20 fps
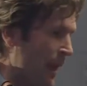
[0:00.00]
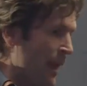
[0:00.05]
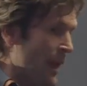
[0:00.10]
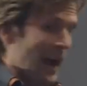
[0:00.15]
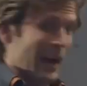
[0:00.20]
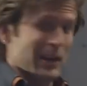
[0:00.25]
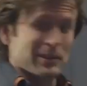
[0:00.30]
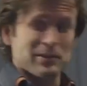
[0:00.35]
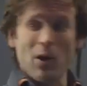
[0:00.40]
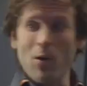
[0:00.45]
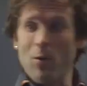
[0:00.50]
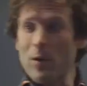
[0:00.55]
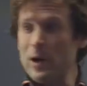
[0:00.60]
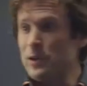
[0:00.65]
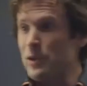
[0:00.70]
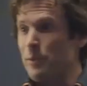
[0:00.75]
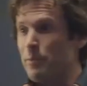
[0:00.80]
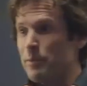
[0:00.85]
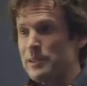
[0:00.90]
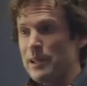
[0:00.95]
I don't want
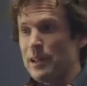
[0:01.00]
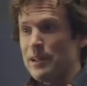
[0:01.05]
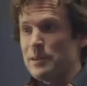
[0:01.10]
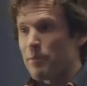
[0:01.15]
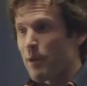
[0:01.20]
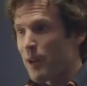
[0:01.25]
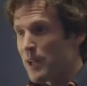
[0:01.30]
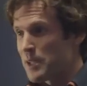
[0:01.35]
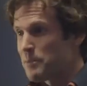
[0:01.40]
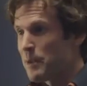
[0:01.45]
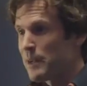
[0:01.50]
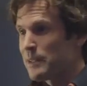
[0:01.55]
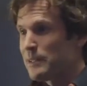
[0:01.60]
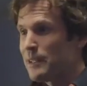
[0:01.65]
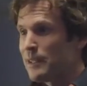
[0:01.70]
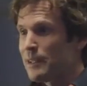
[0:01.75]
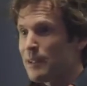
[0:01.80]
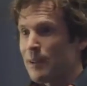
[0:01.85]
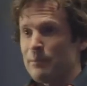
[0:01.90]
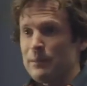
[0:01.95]
to do sales
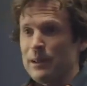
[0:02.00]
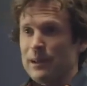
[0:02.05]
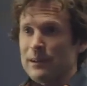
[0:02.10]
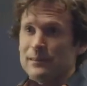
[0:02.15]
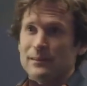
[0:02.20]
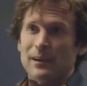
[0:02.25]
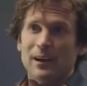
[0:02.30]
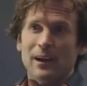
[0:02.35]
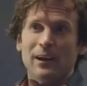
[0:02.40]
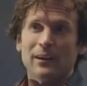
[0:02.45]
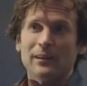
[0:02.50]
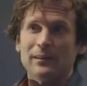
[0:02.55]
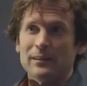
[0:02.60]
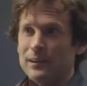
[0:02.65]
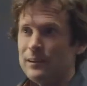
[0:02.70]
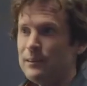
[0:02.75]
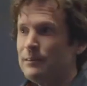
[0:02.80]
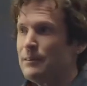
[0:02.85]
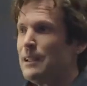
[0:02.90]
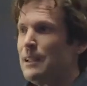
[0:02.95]
prospecting. I'm like, done.
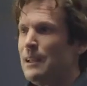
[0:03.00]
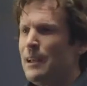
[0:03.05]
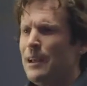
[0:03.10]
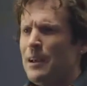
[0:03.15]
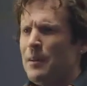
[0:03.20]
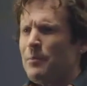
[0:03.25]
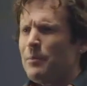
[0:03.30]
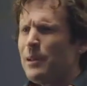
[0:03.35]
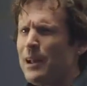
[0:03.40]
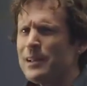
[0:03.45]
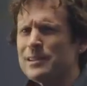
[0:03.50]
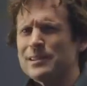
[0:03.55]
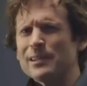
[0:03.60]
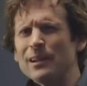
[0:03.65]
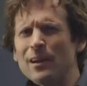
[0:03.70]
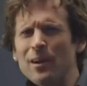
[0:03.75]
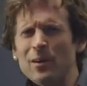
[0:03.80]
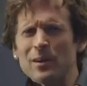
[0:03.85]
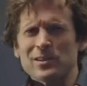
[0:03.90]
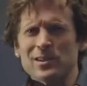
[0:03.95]
And plus, you
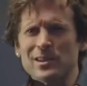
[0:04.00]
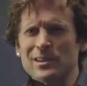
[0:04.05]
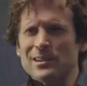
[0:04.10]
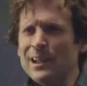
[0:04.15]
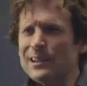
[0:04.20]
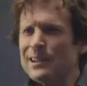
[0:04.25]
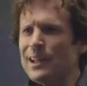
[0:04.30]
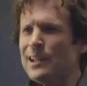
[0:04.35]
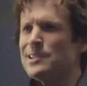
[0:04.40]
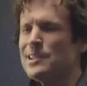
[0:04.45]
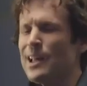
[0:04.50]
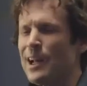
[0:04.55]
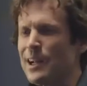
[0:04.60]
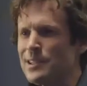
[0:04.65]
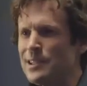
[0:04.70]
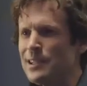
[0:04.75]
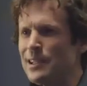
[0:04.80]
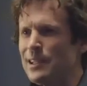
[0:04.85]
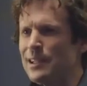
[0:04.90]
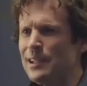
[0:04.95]
know, it's just not that
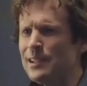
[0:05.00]
sexy.